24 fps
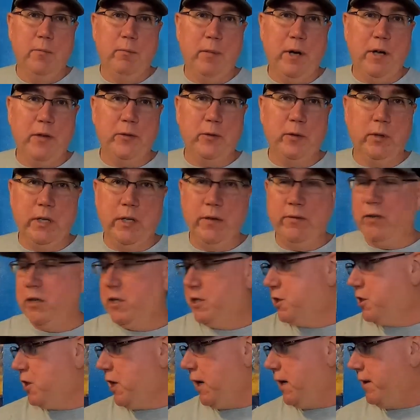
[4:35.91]
Might as well give it
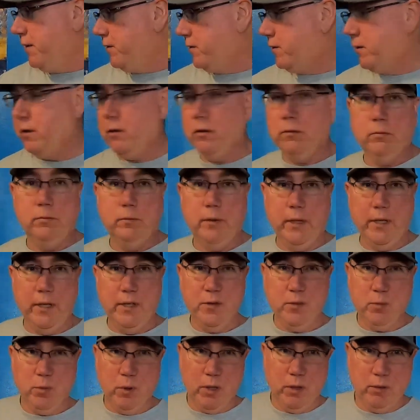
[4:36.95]
a shot. So, and
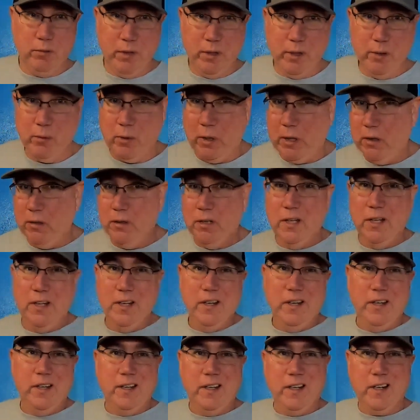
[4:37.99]
it's worked really well.
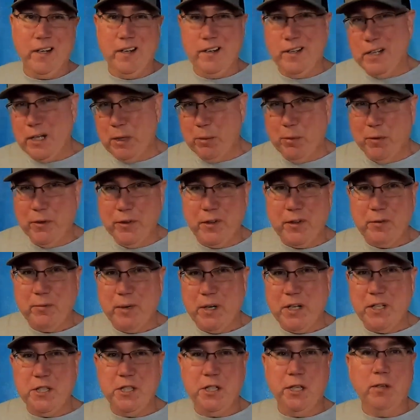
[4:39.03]
Kind of doubles as
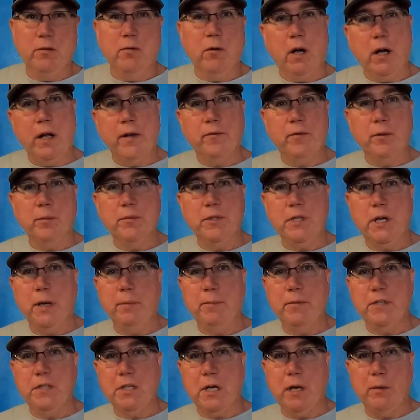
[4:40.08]
my jig rod from
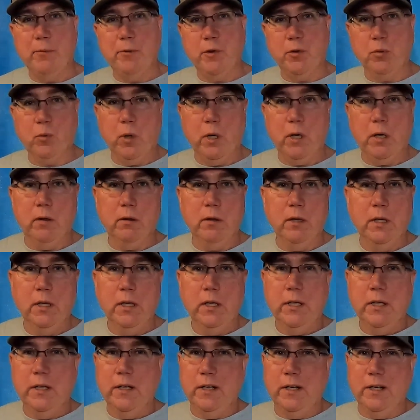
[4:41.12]
time to time as well.
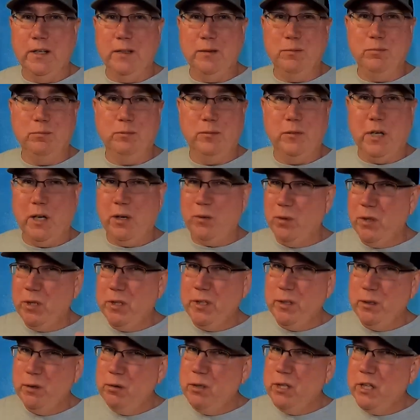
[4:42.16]
I
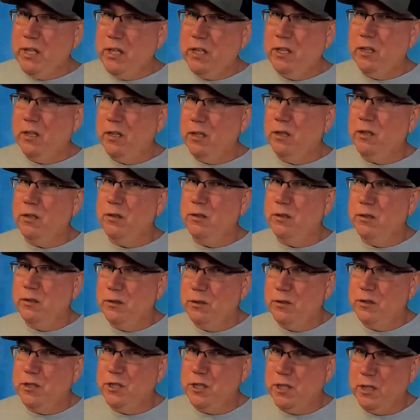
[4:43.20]
really do need to get a good
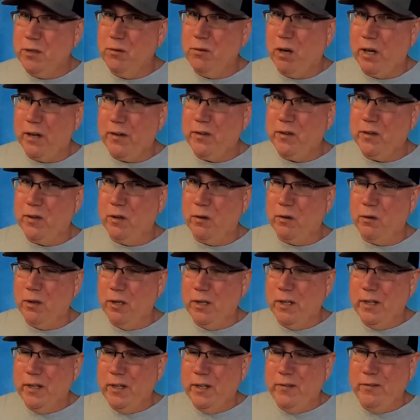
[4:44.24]
jig rod.
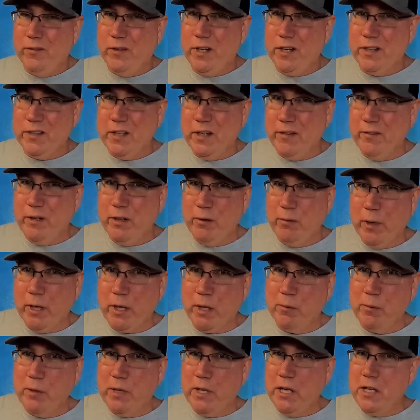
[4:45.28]
So if you guys have any
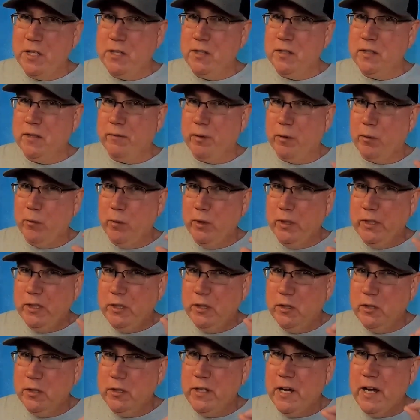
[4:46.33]
recommendations of a really
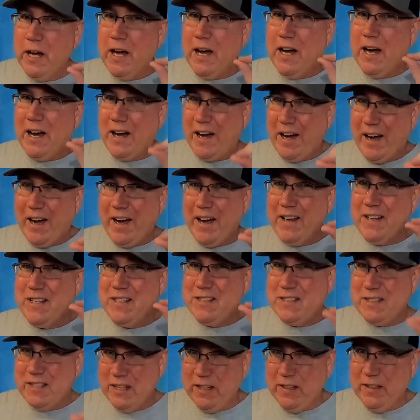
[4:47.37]
good high
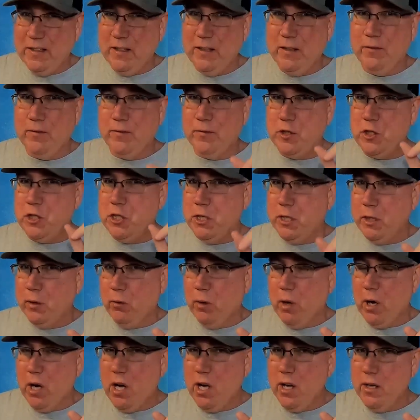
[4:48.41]
sensitive jig
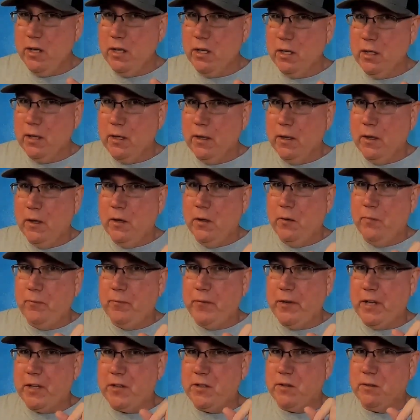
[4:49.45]
rod
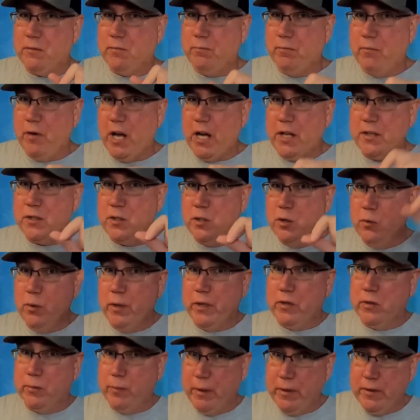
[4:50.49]
that's not too
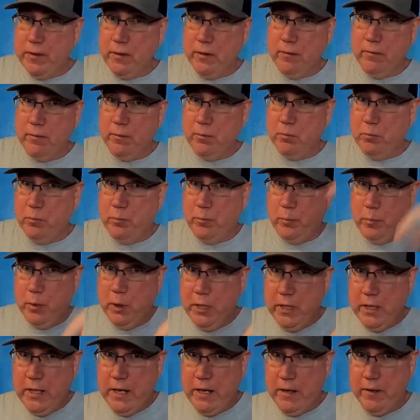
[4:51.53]
expensive,
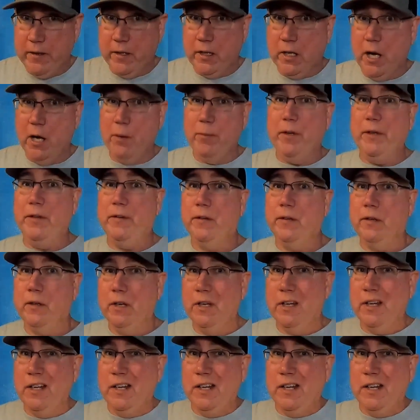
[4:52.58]
put it down in the comments.